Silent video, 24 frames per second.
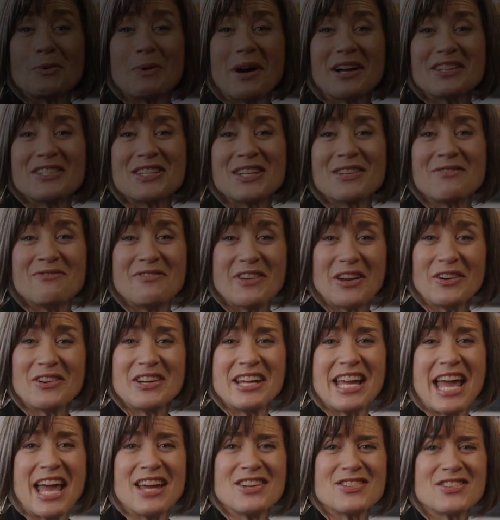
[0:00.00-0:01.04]
watching
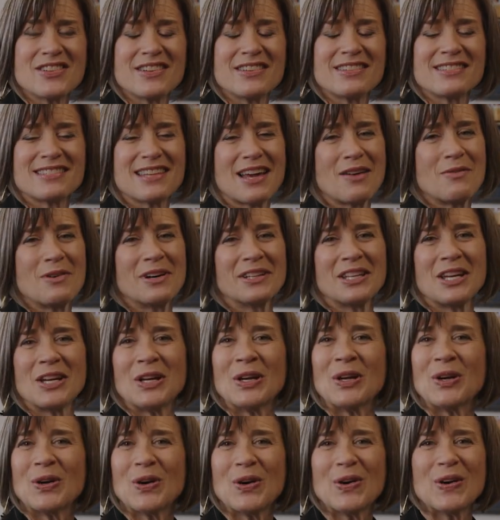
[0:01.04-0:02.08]
Variations. I want to
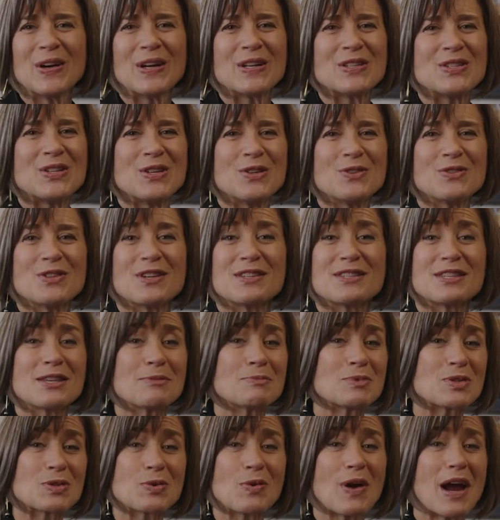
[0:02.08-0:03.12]
encourage you to
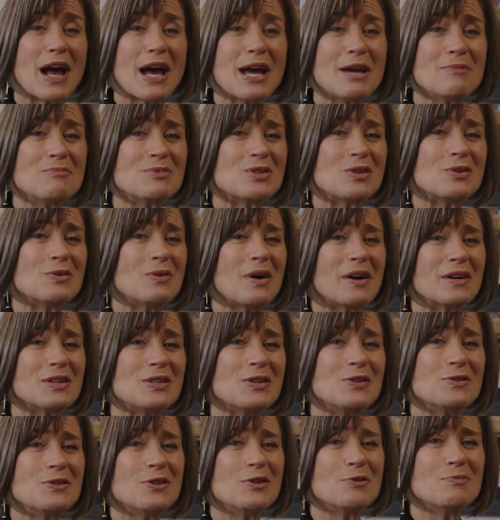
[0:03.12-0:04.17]
subscribe to our
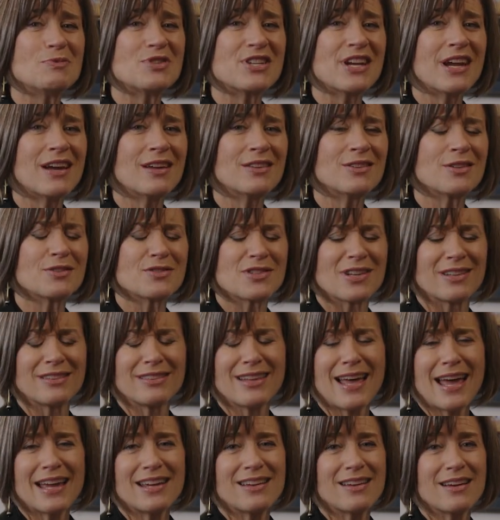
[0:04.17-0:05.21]
YouTube channel, to
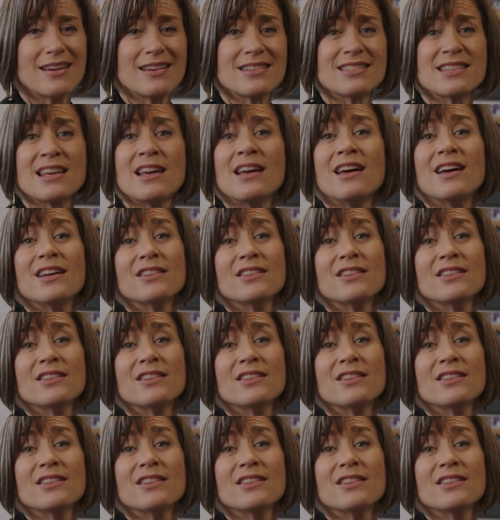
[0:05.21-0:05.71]
like us,